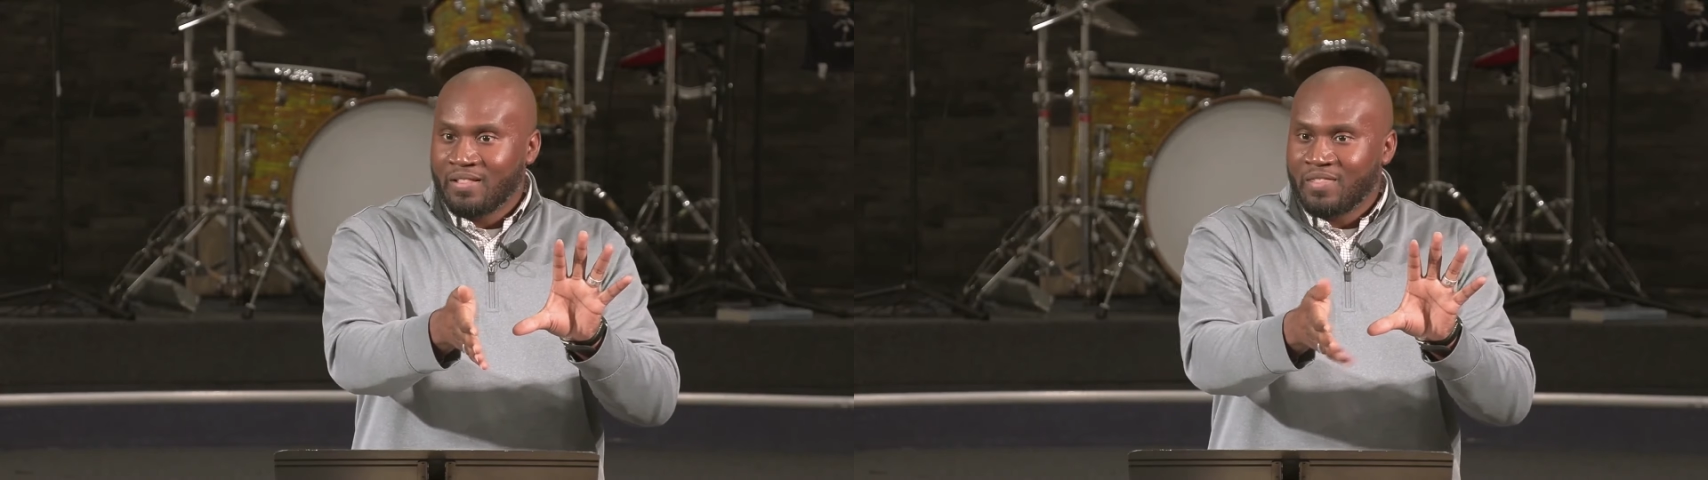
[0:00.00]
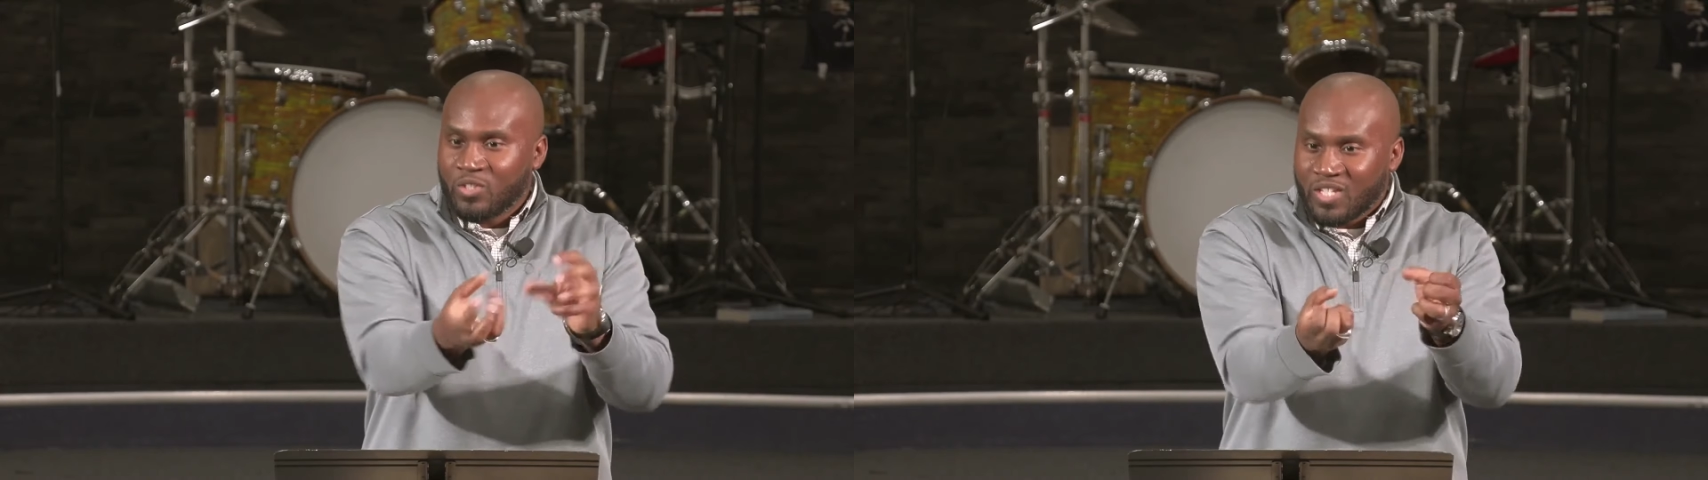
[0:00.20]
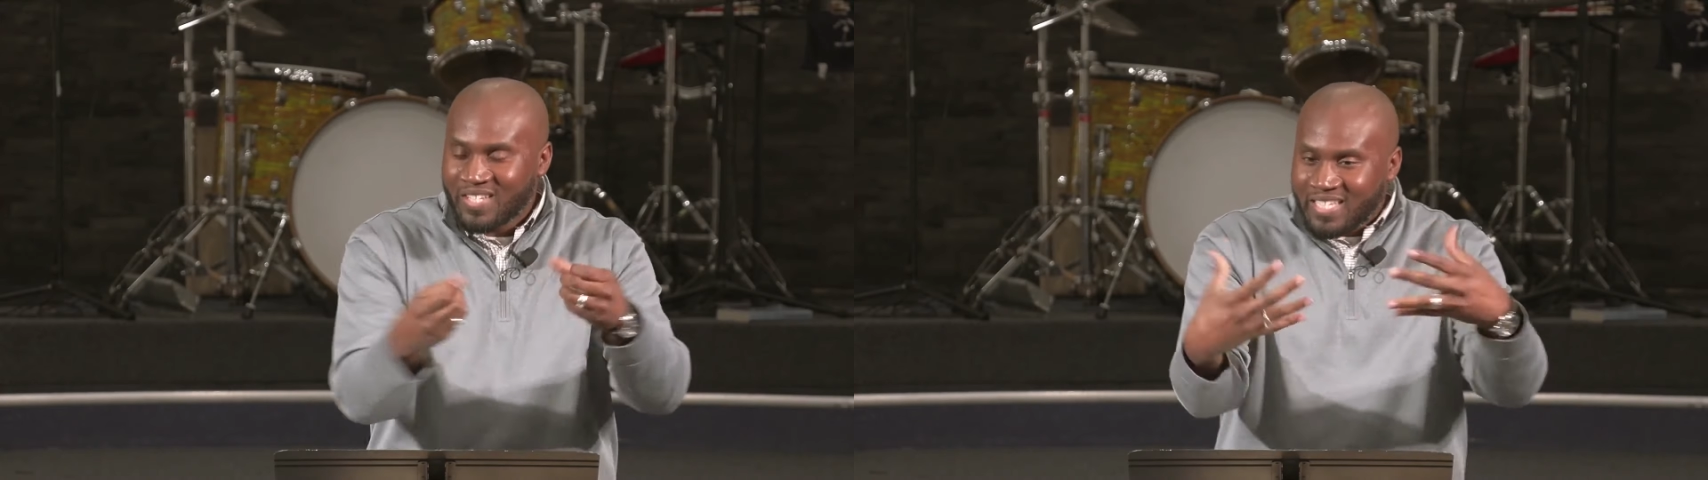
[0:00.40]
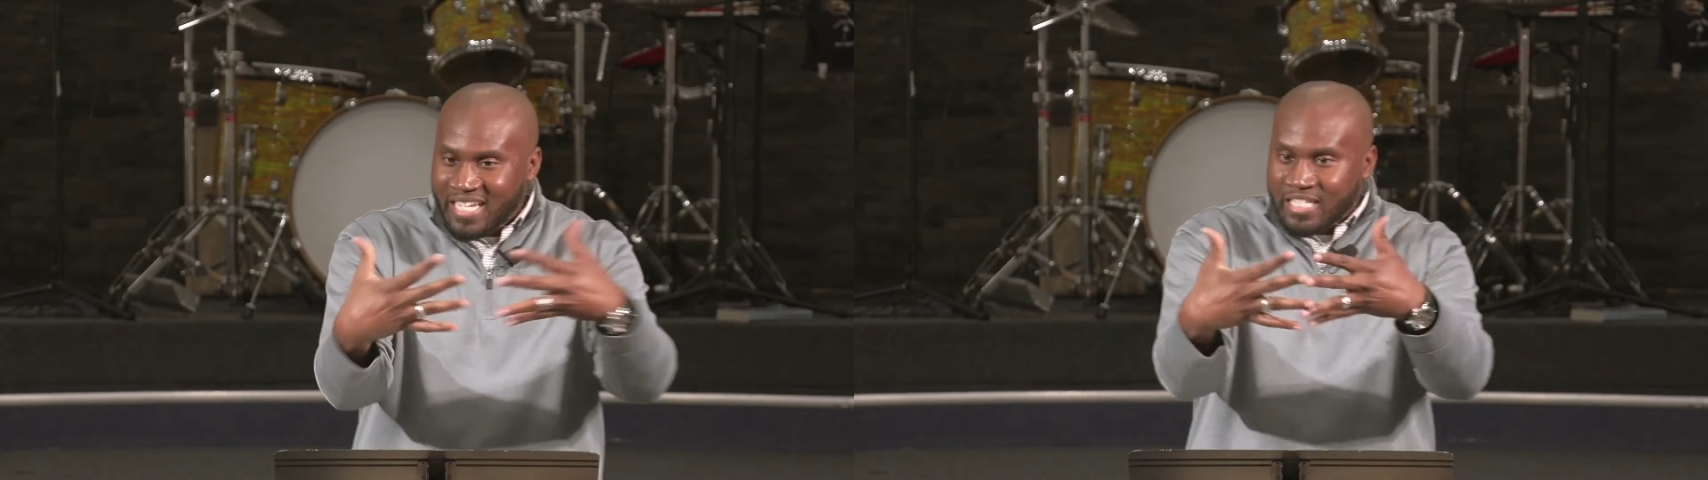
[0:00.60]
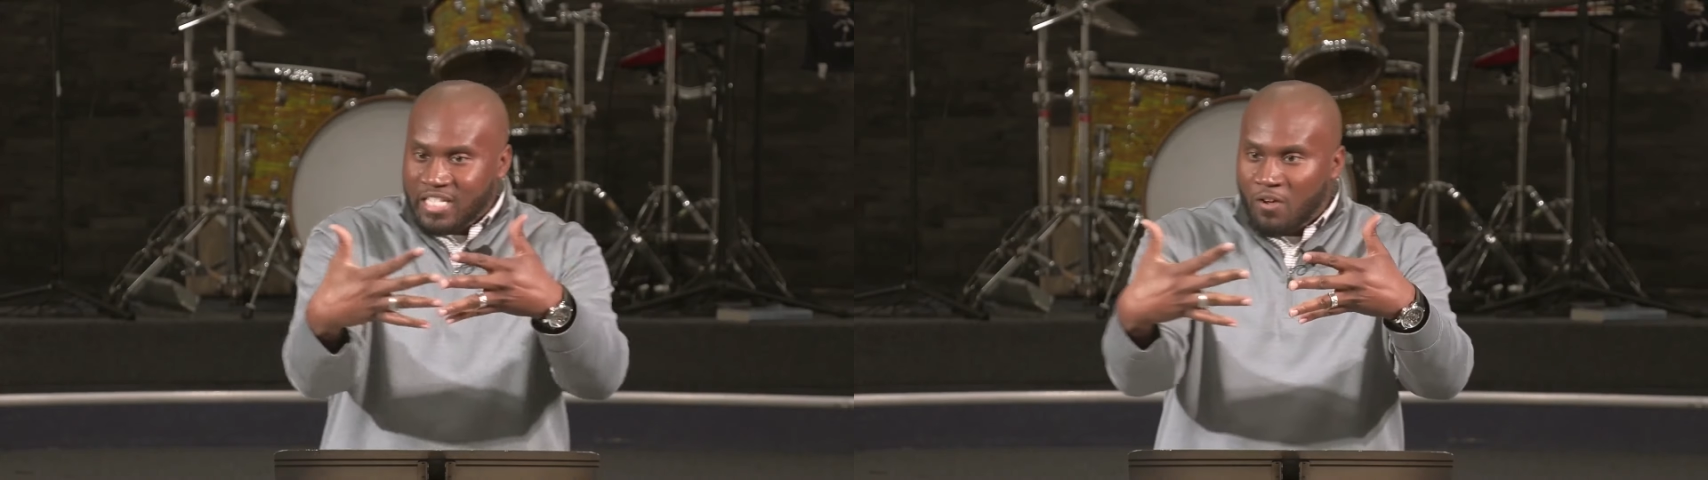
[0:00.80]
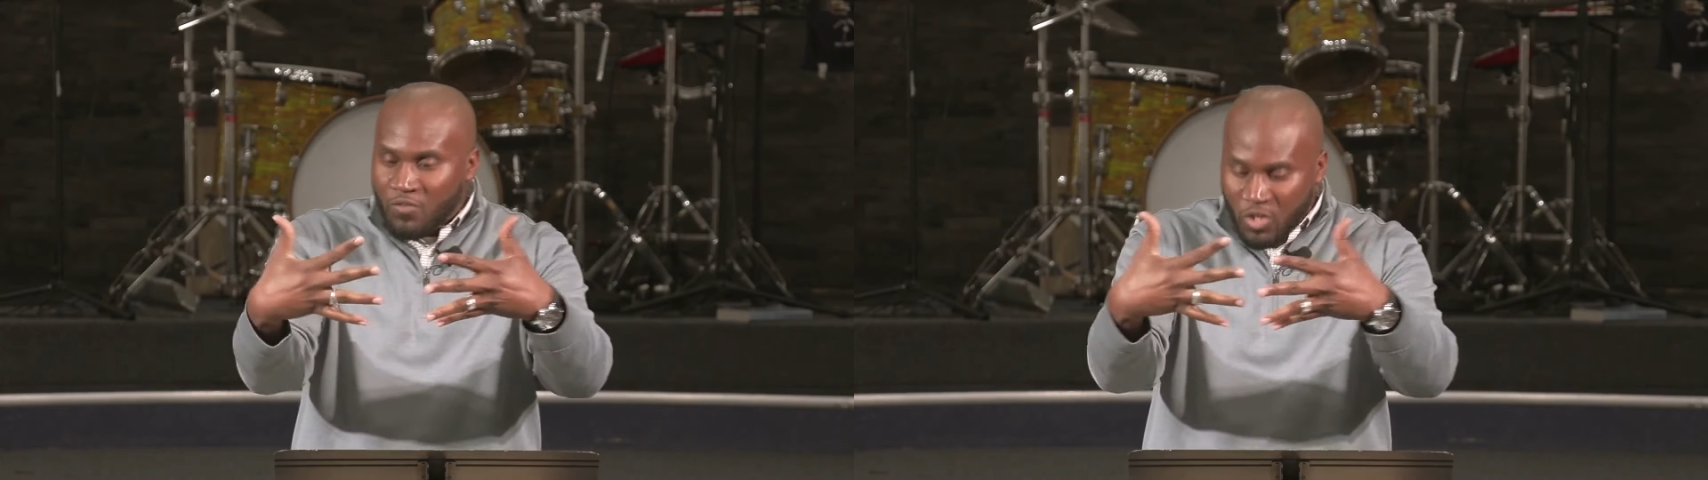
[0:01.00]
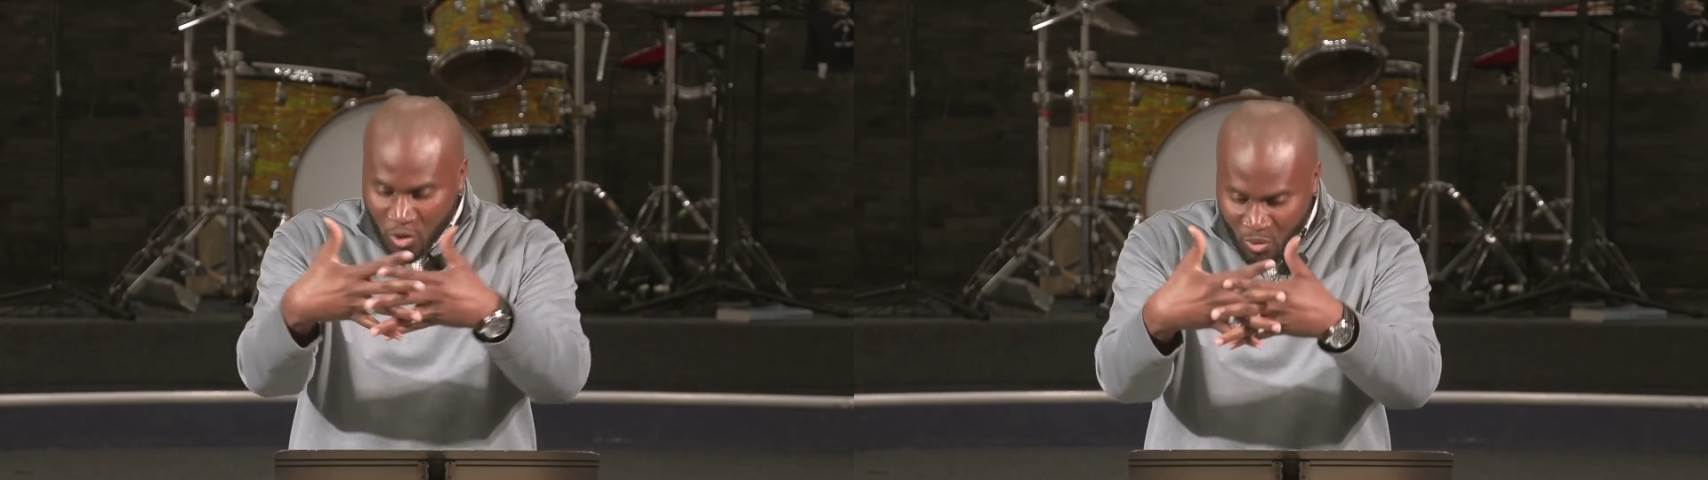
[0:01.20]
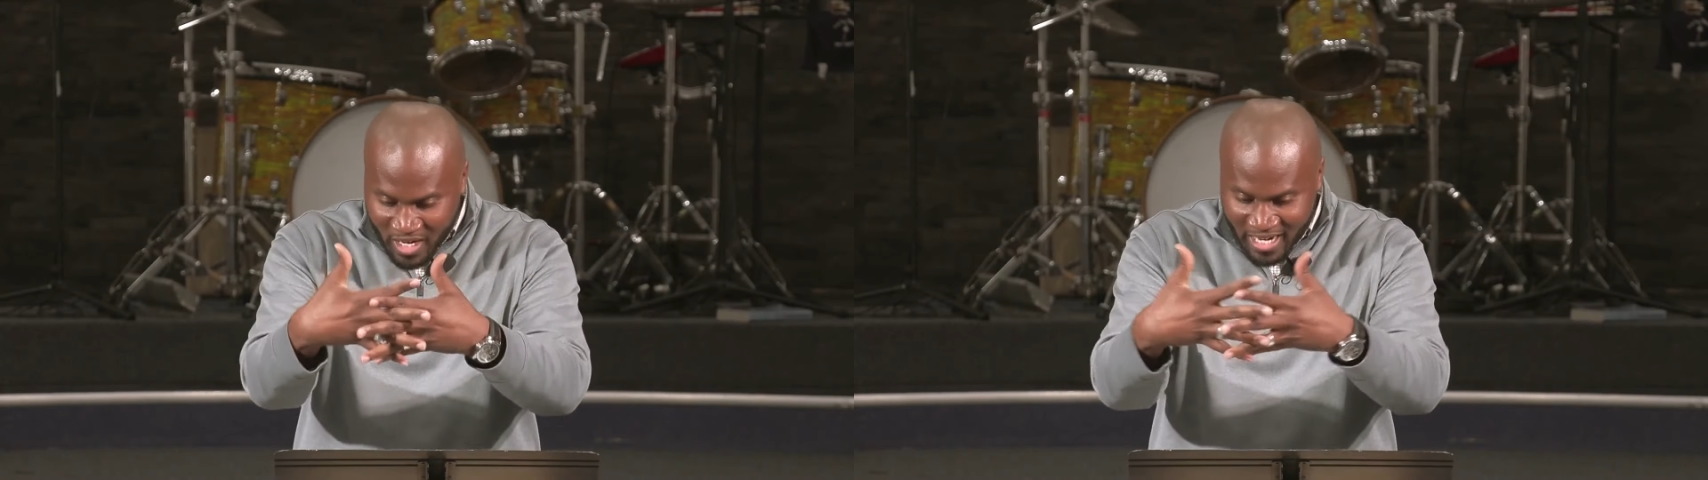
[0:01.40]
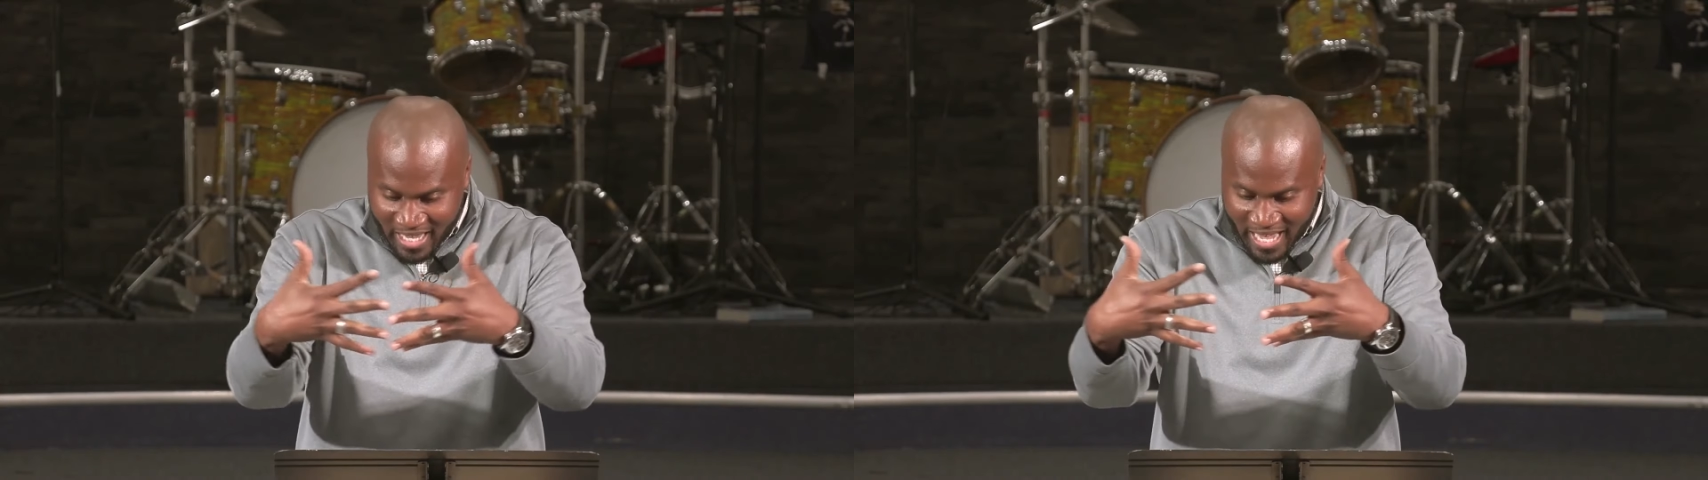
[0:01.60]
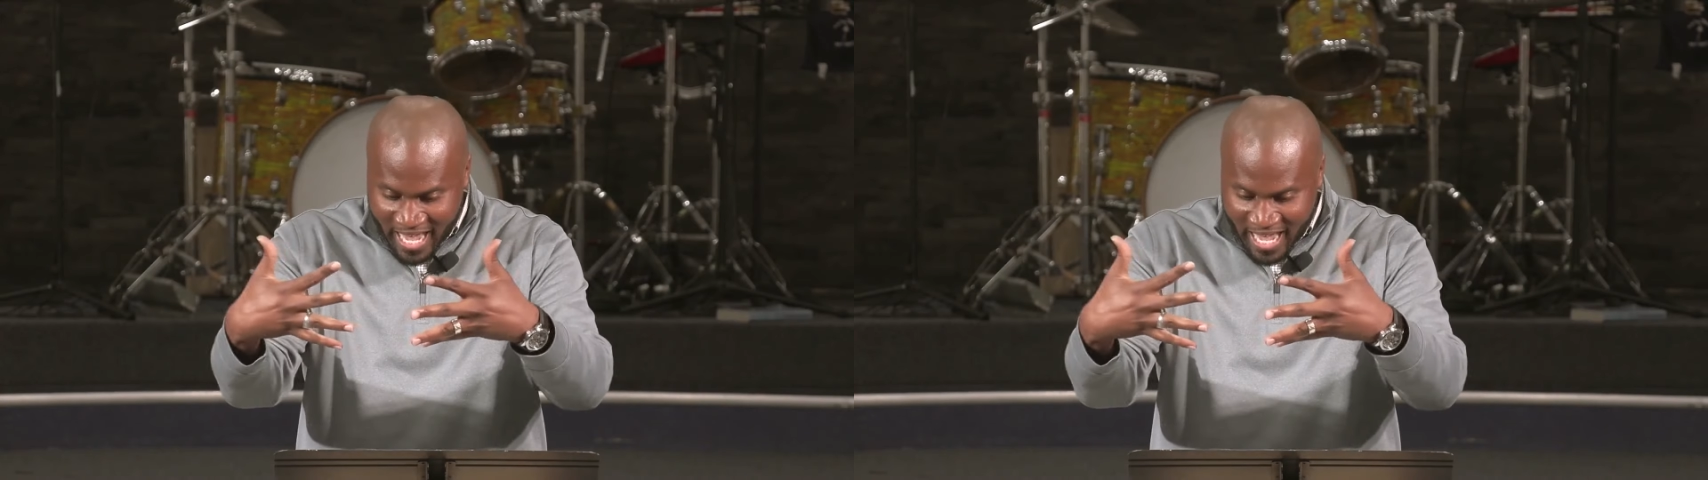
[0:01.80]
There's a sense of unity